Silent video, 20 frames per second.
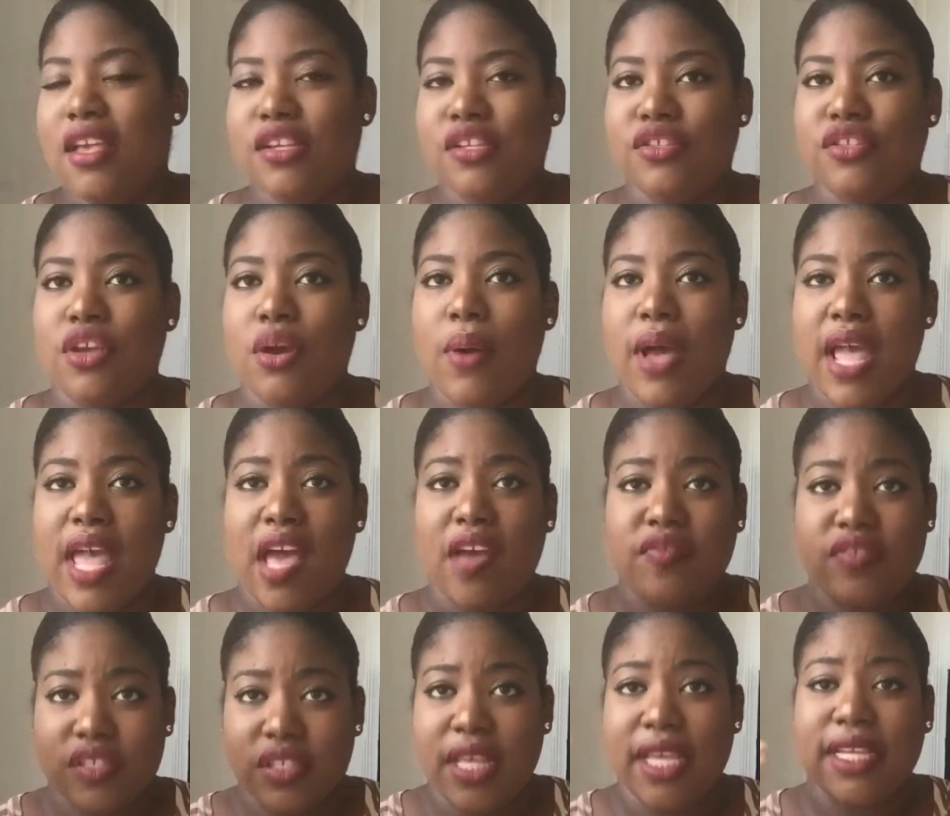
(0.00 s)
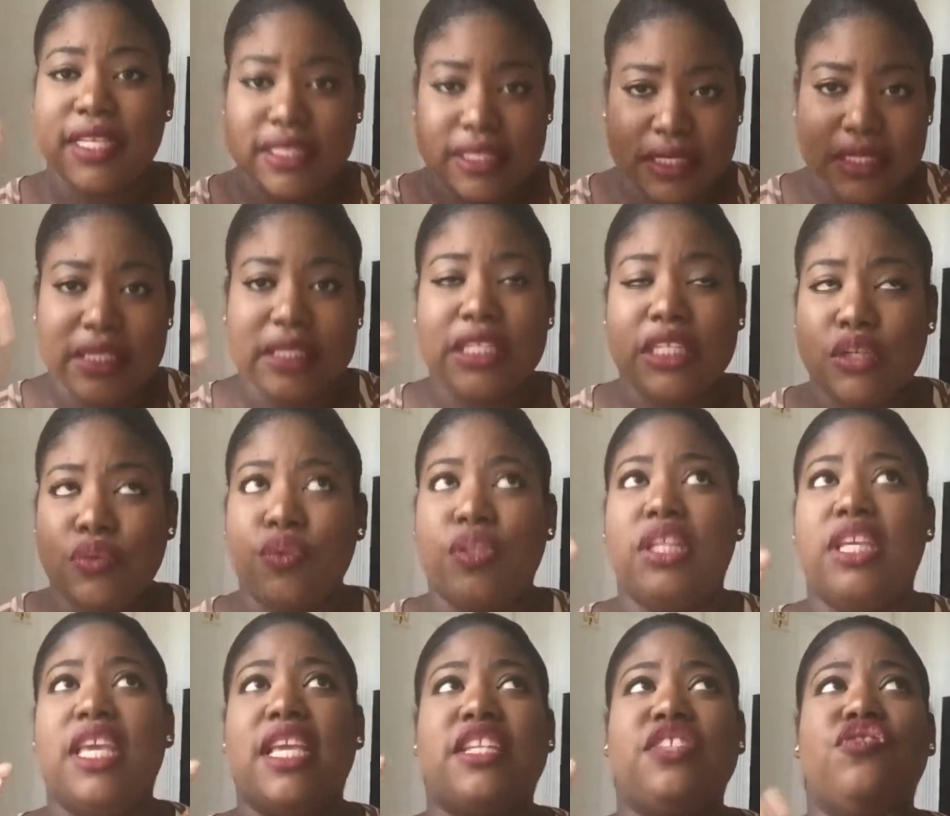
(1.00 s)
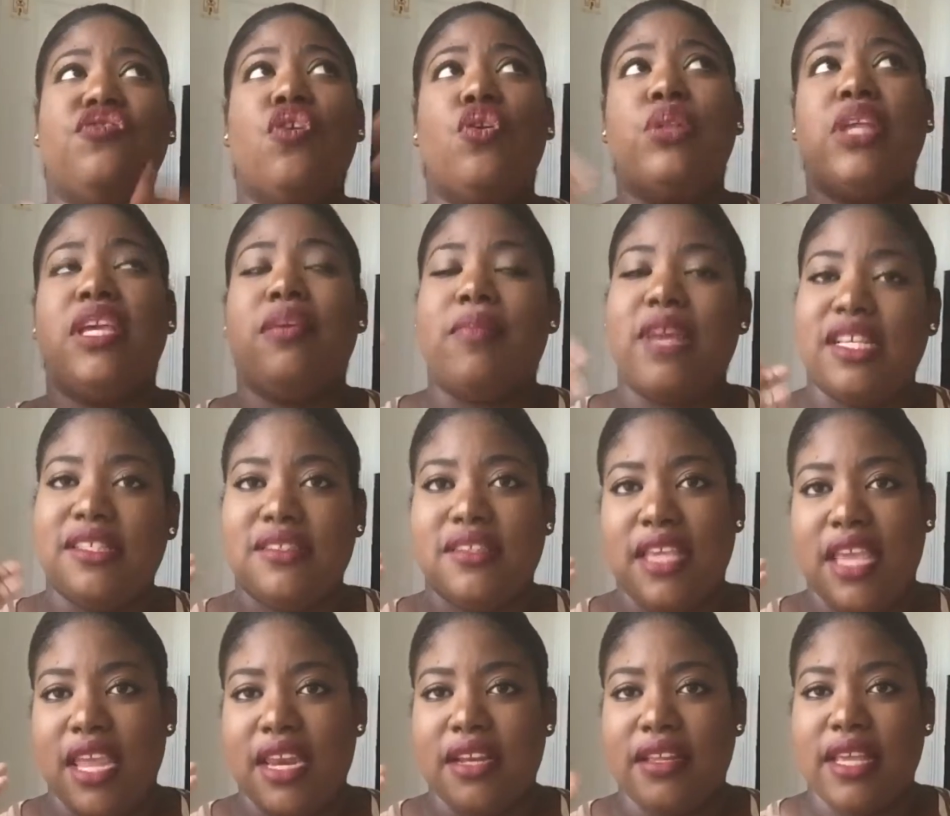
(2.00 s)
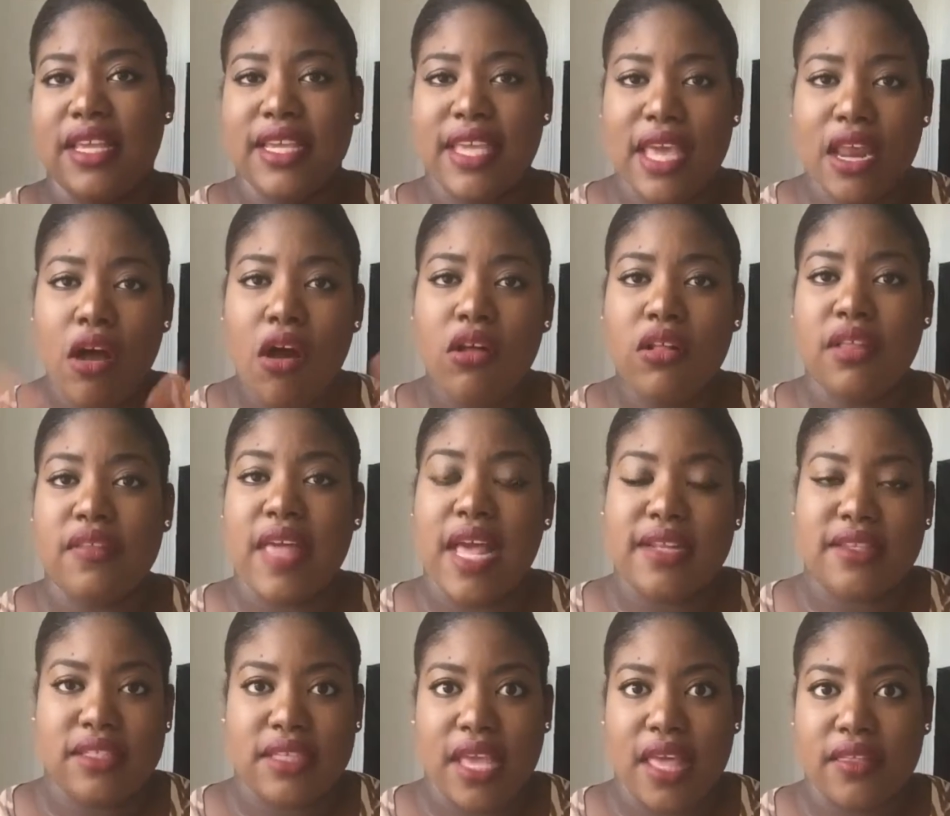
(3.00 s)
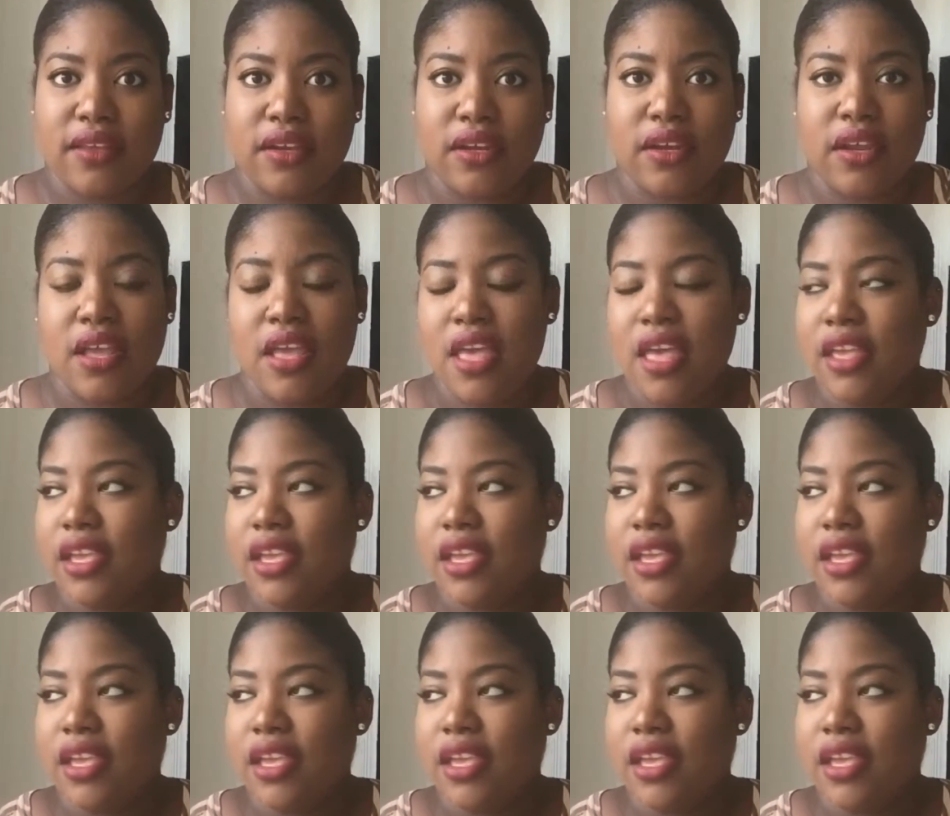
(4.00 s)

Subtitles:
So I have to like literally exfoliate my skin and like get all of that together,